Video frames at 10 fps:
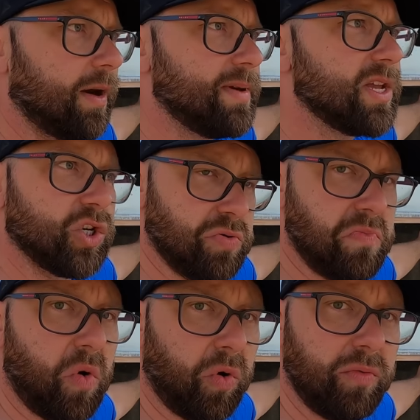got to be there
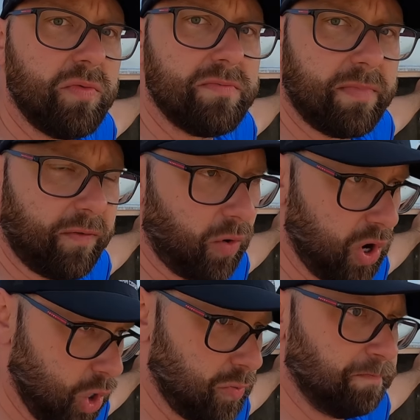tomorrow before
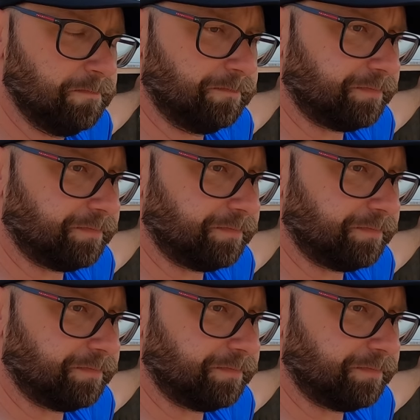noon.